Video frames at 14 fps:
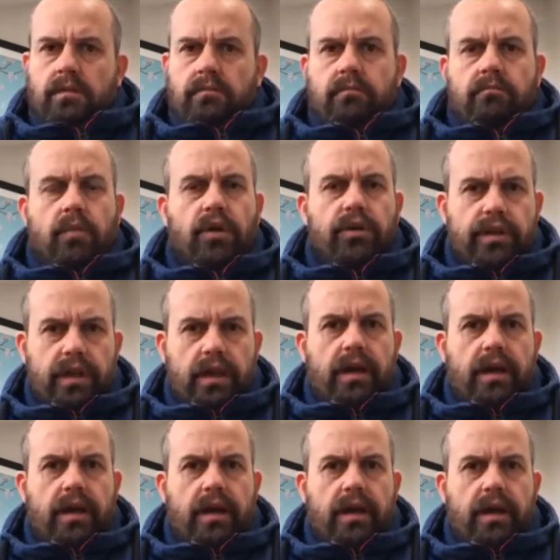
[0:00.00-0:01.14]

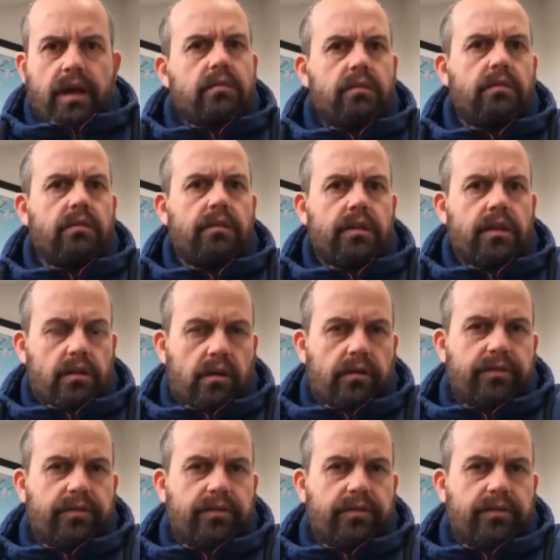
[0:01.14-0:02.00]
Monday, you know,